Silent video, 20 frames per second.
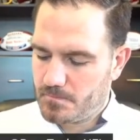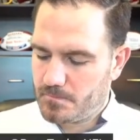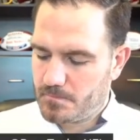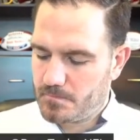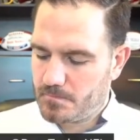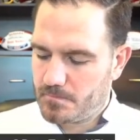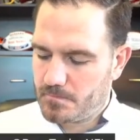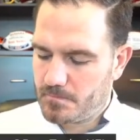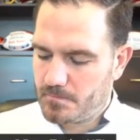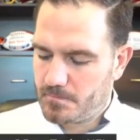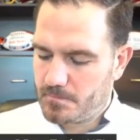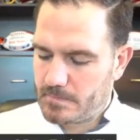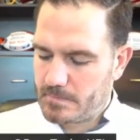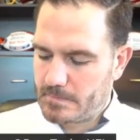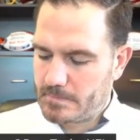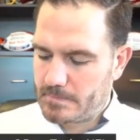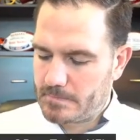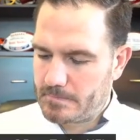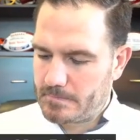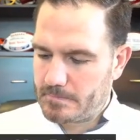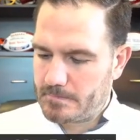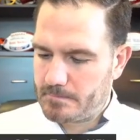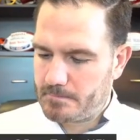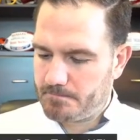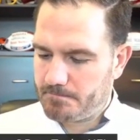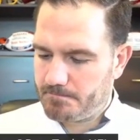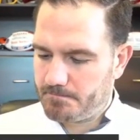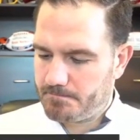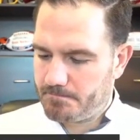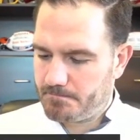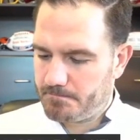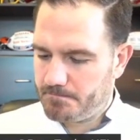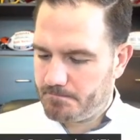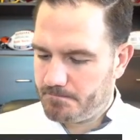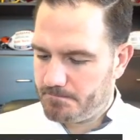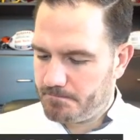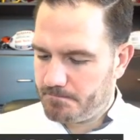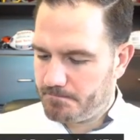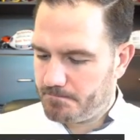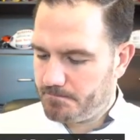
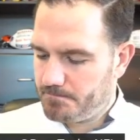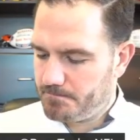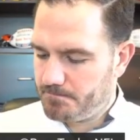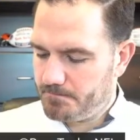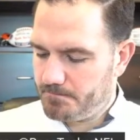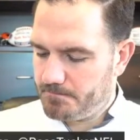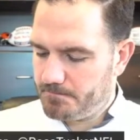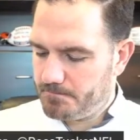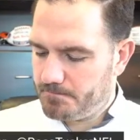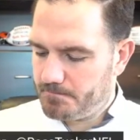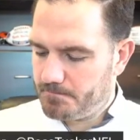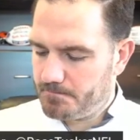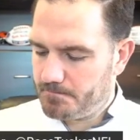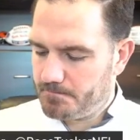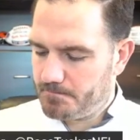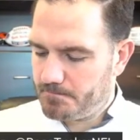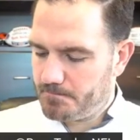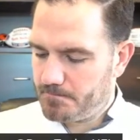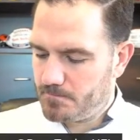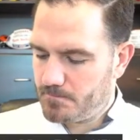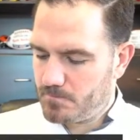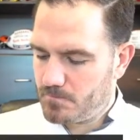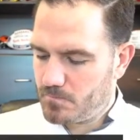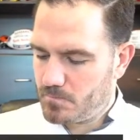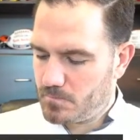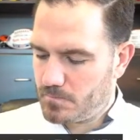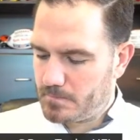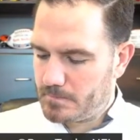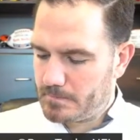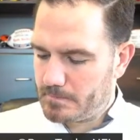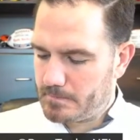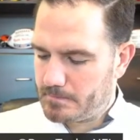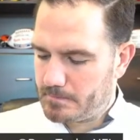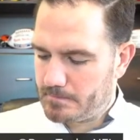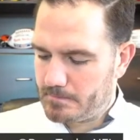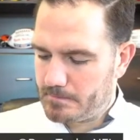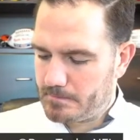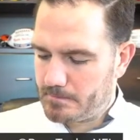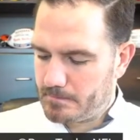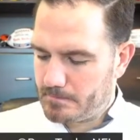
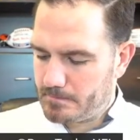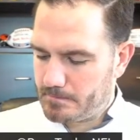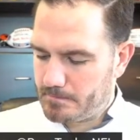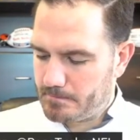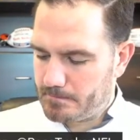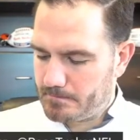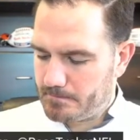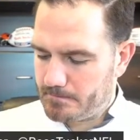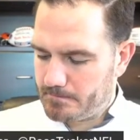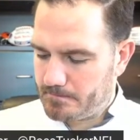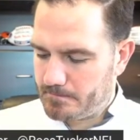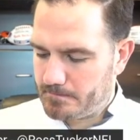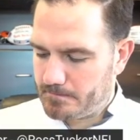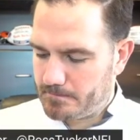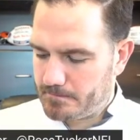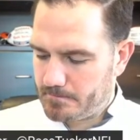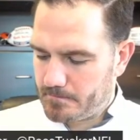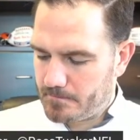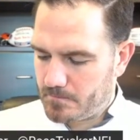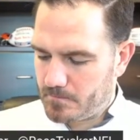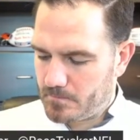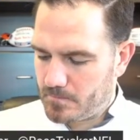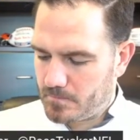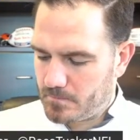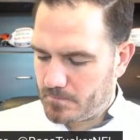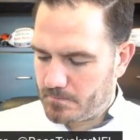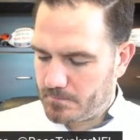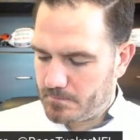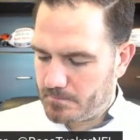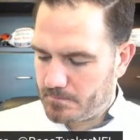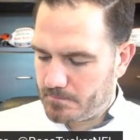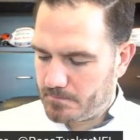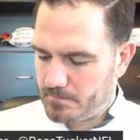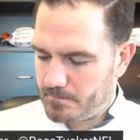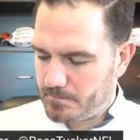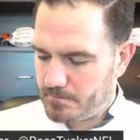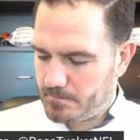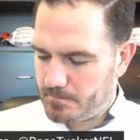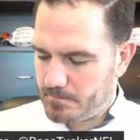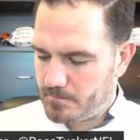
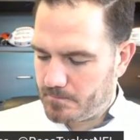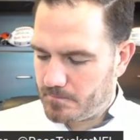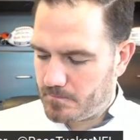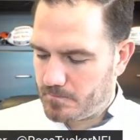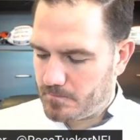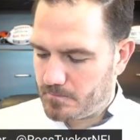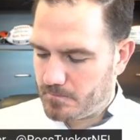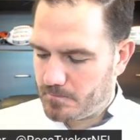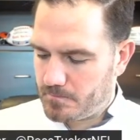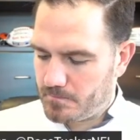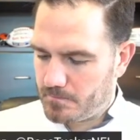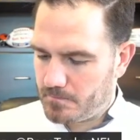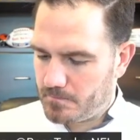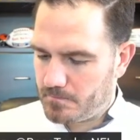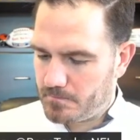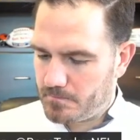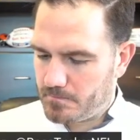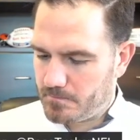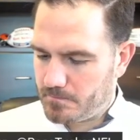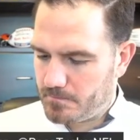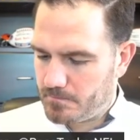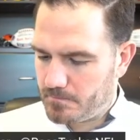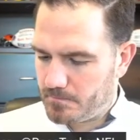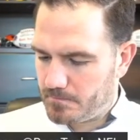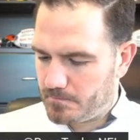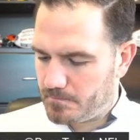This person isn't speaking.